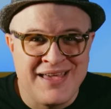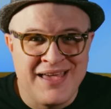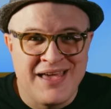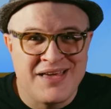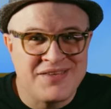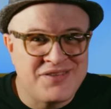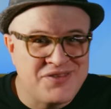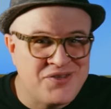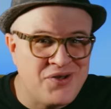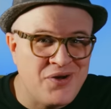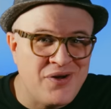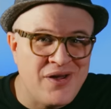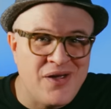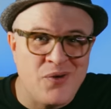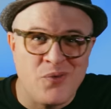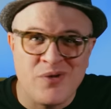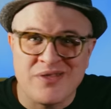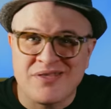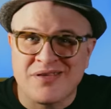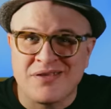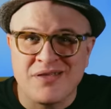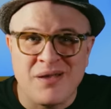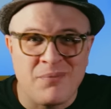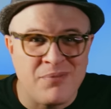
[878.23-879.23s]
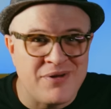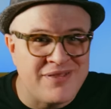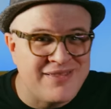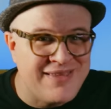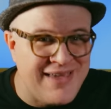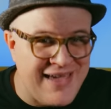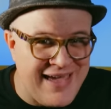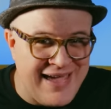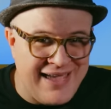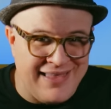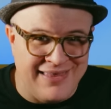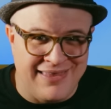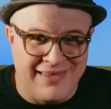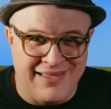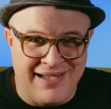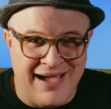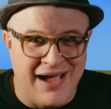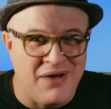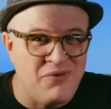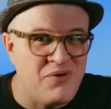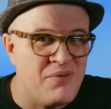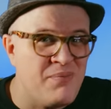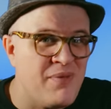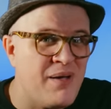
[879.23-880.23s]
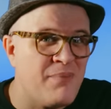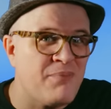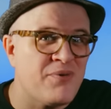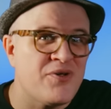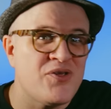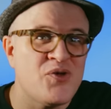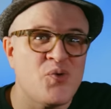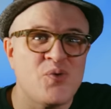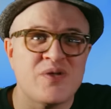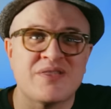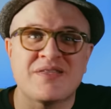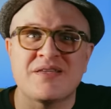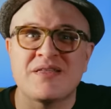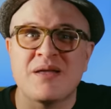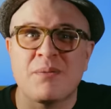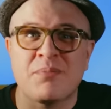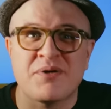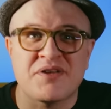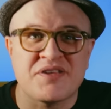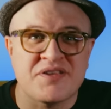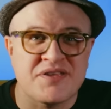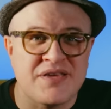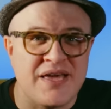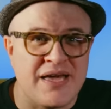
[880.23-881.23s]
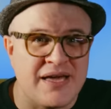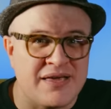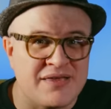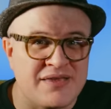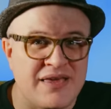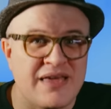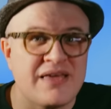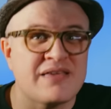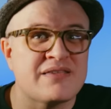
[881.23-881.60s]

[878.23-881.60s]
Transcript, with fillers: Hysteria went to number 10. I Remember You went to number 6.